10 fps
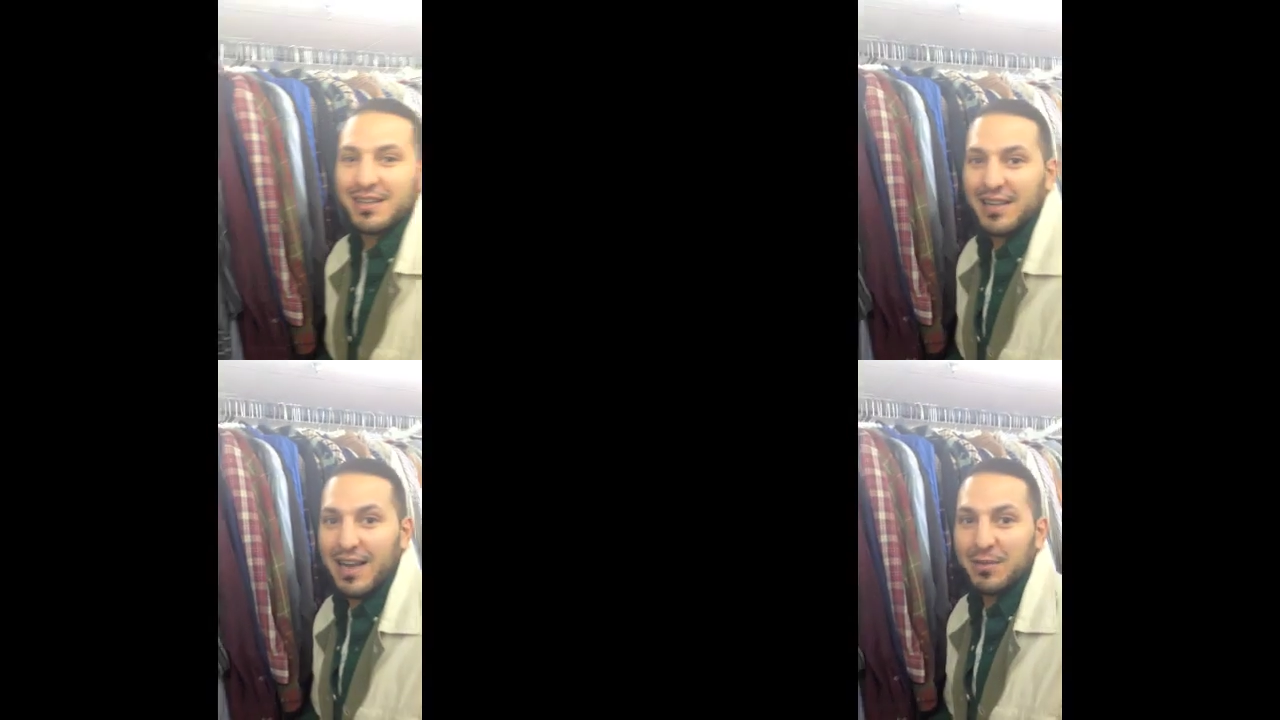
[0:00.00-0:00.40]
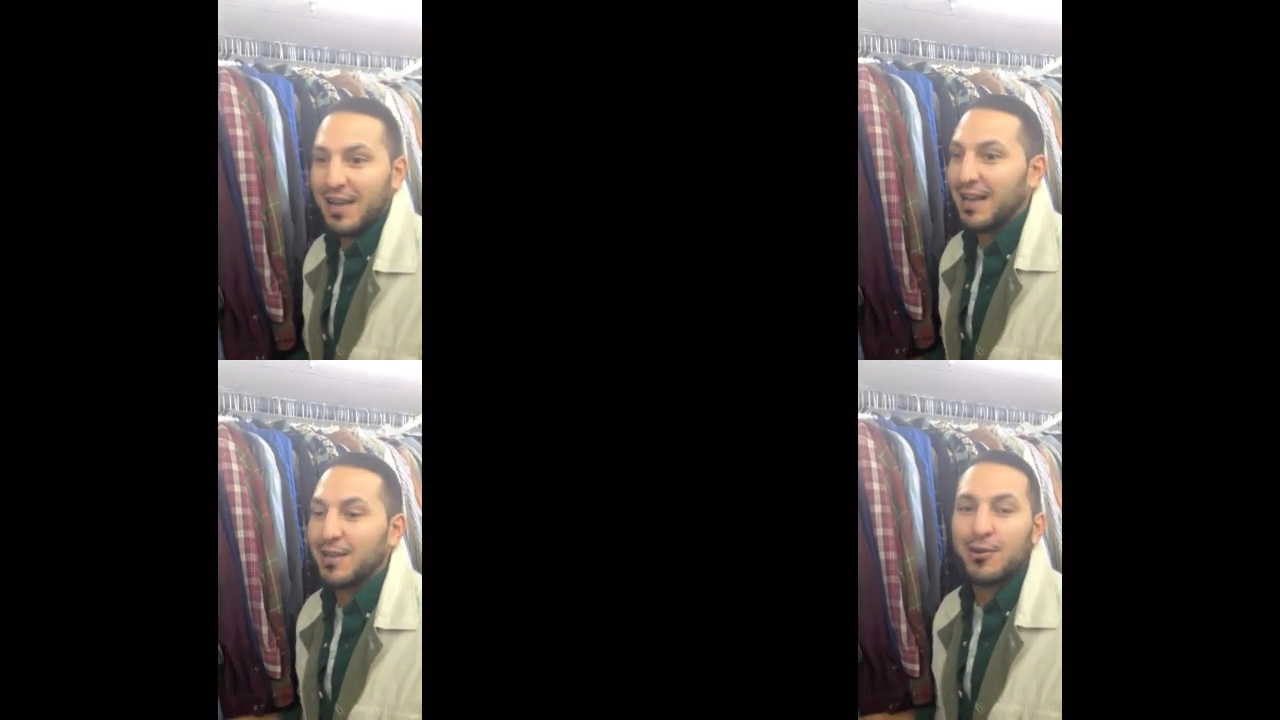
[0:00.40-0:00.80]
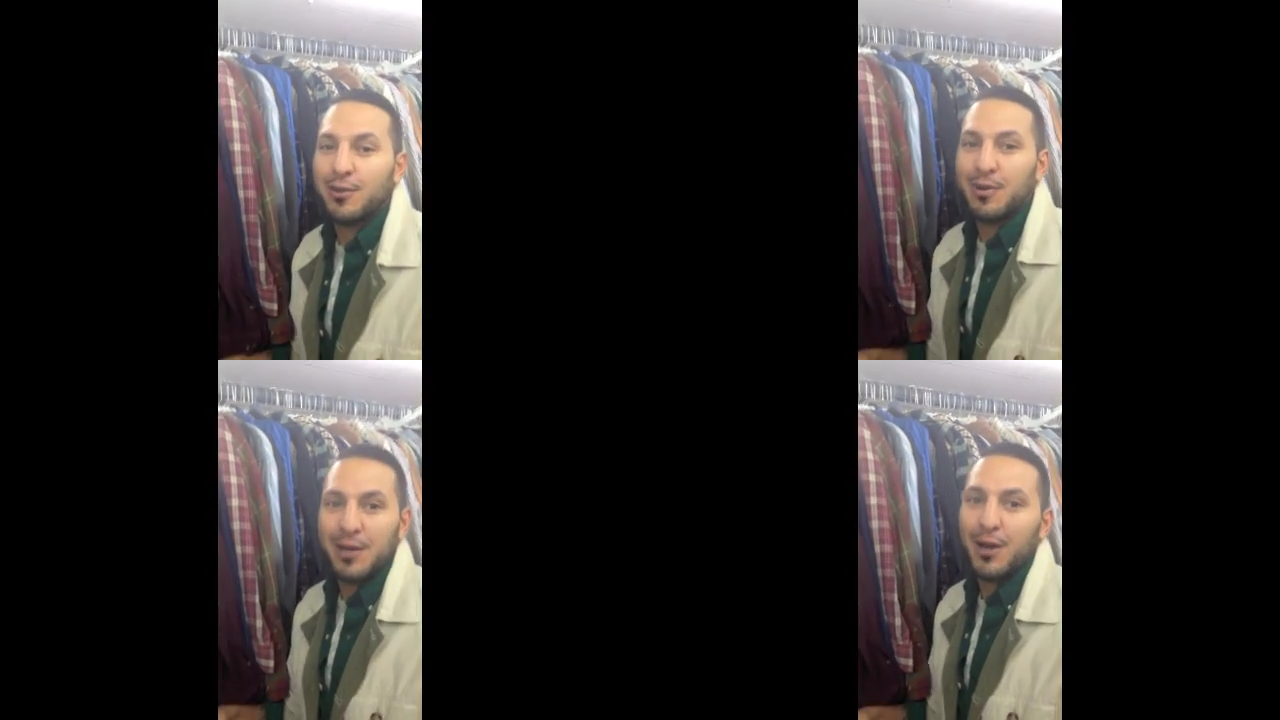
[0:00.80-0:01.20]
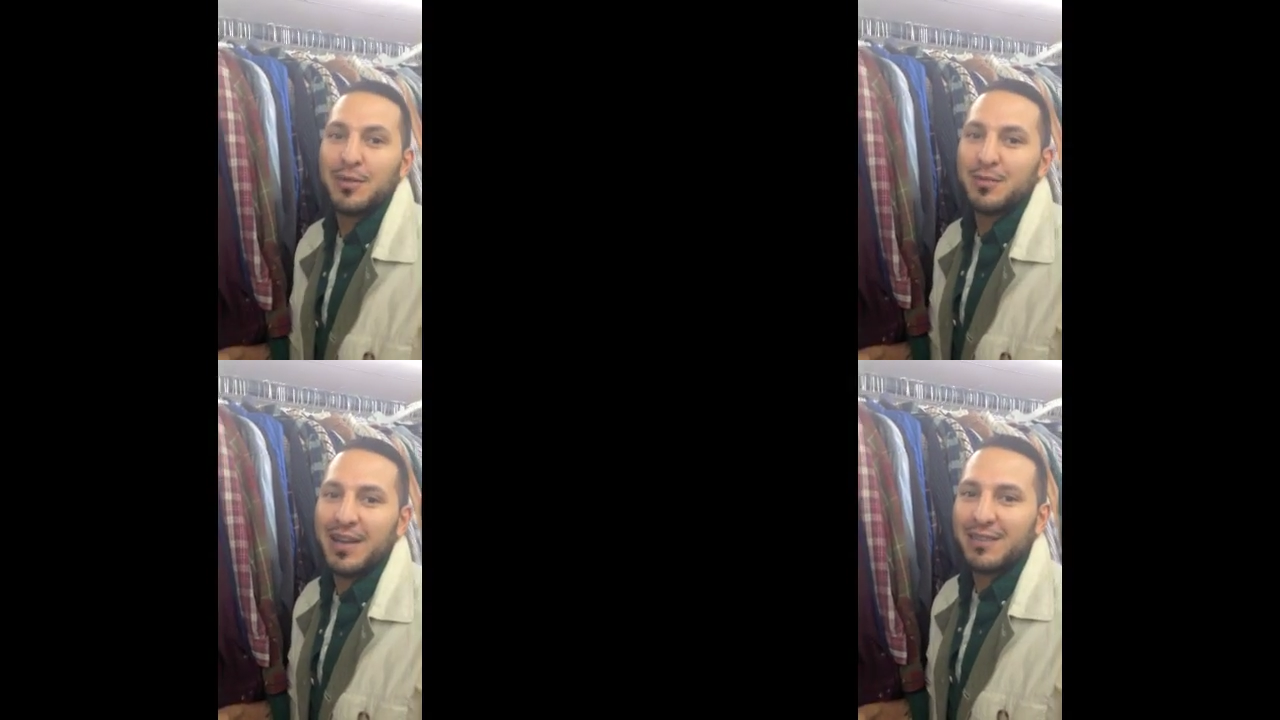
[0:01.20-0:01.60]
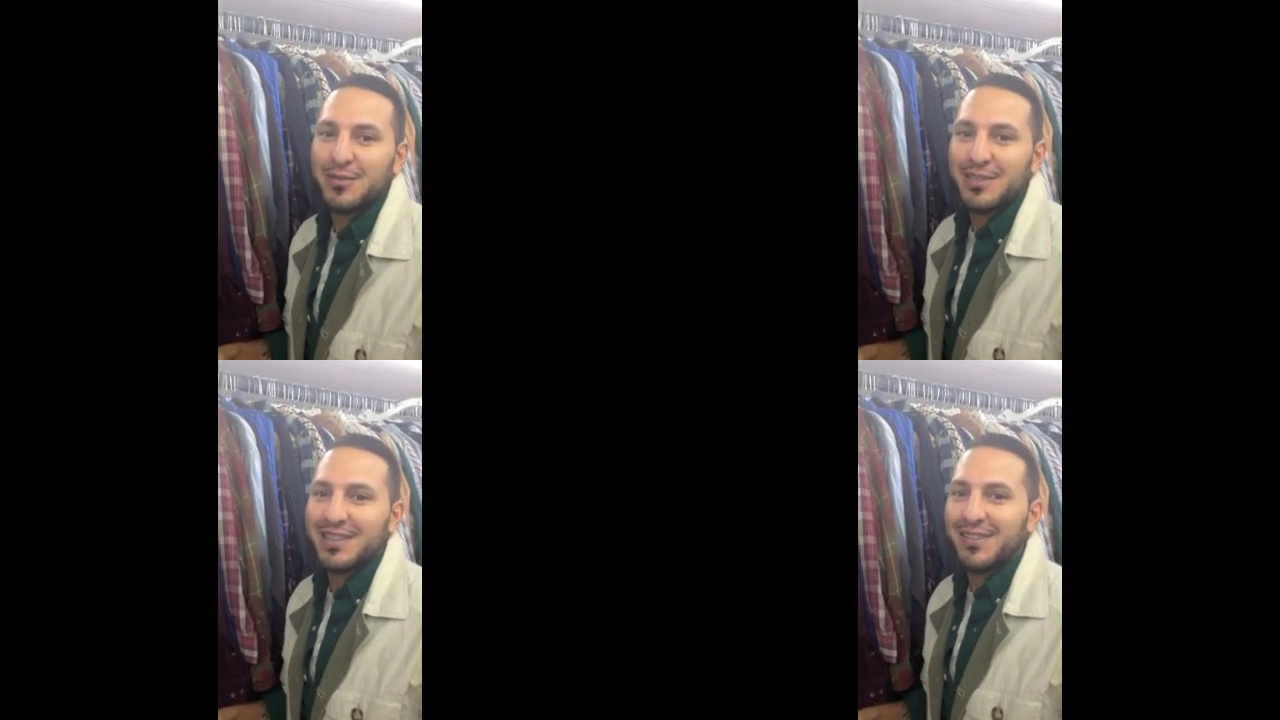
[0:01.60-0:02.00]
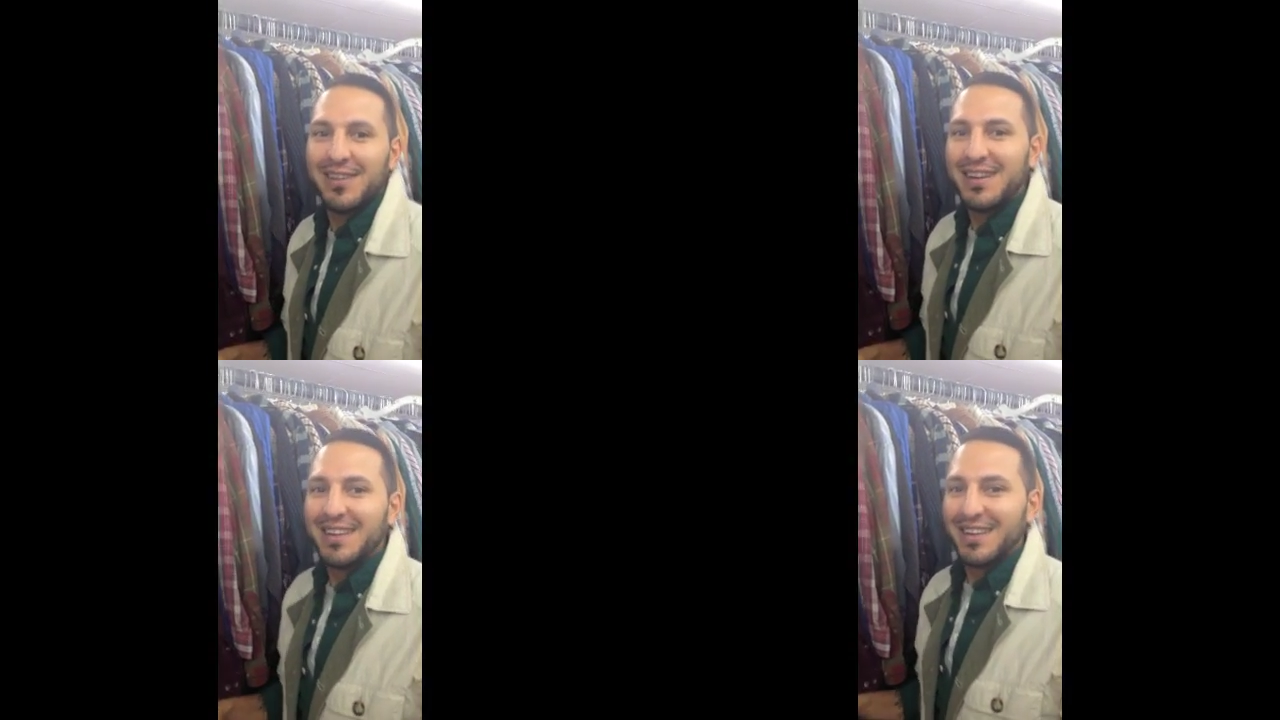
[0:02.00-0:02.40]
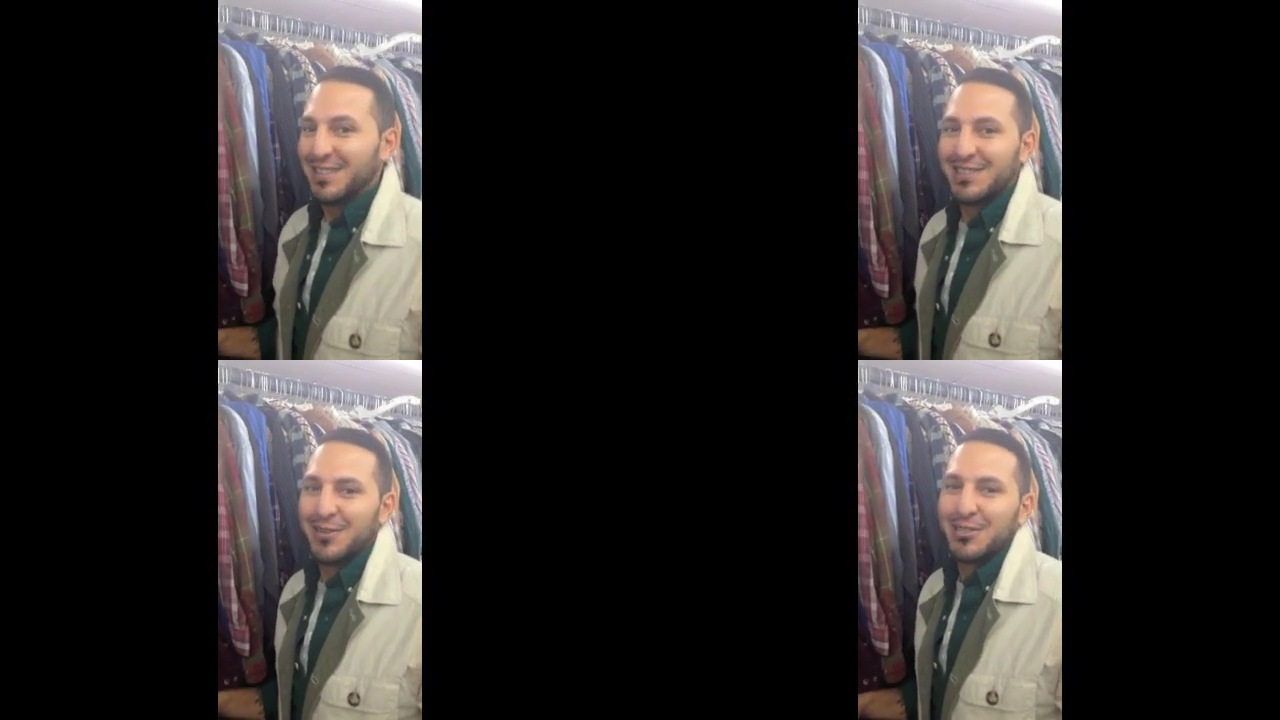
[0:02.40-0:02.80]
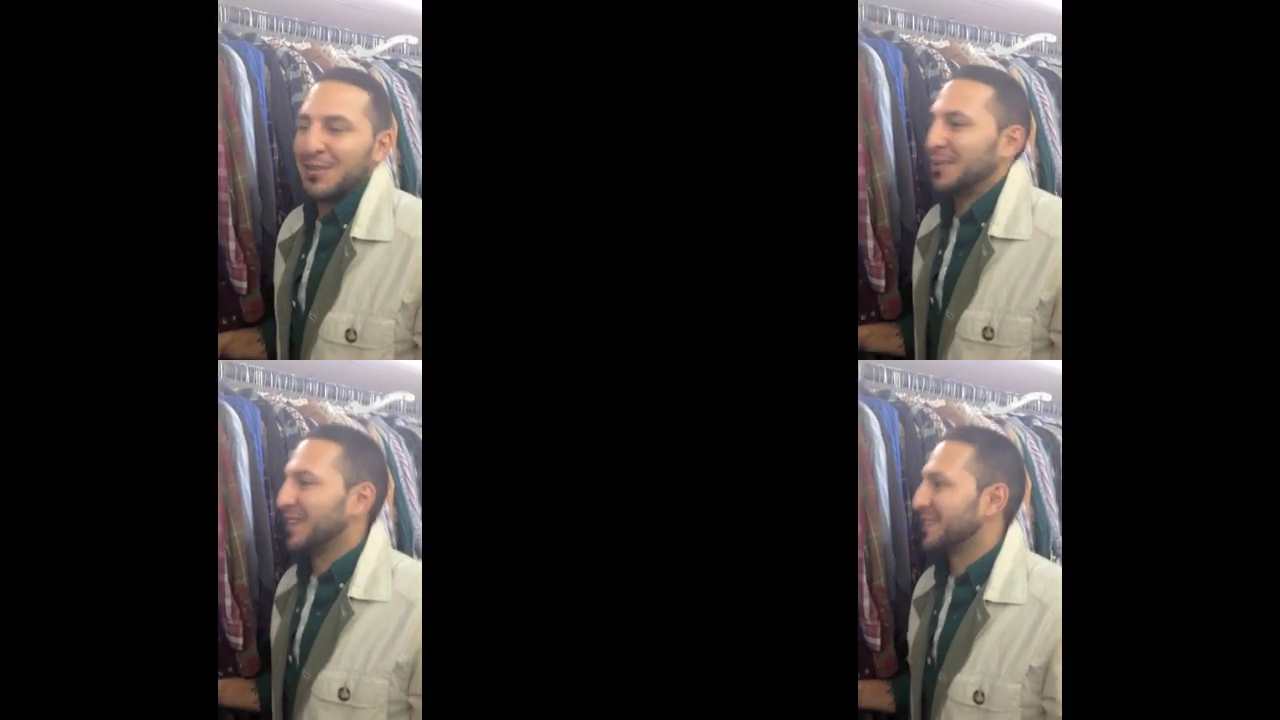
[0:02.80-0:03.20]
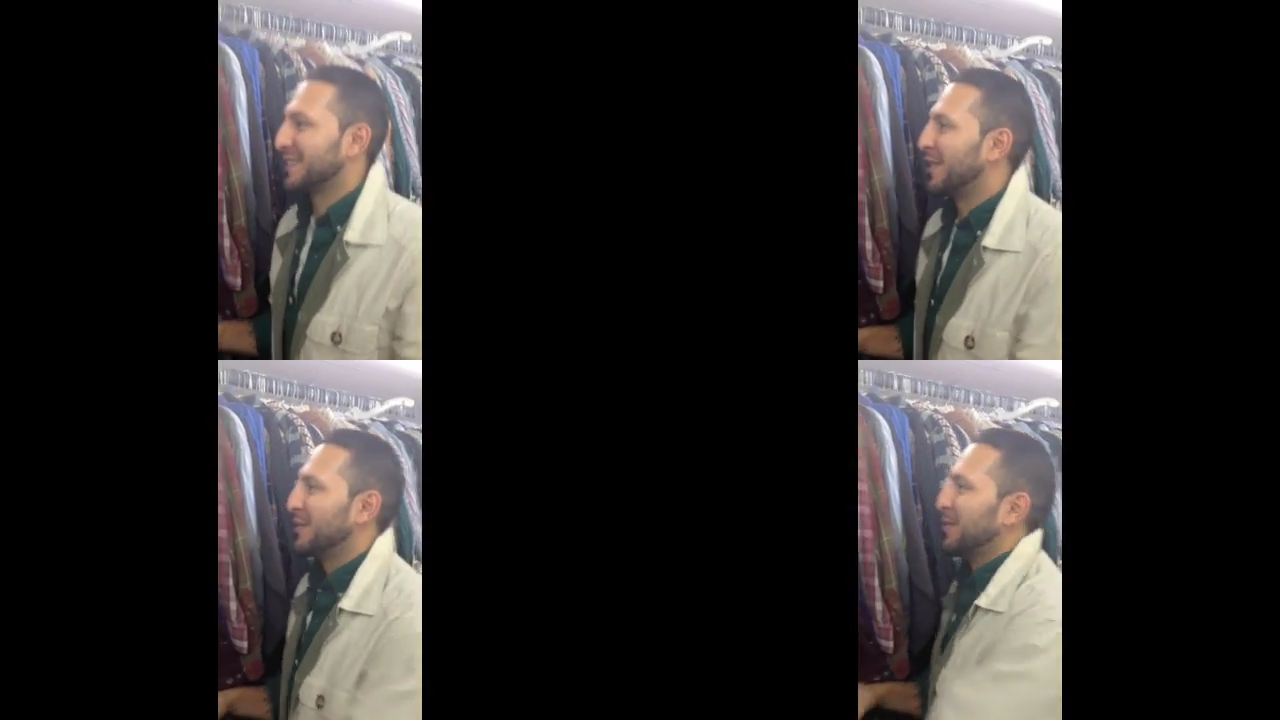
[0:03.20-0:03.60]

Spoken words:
the game, like I'd go home with garbage bags full of stuff. It's so cheap, like it's hard to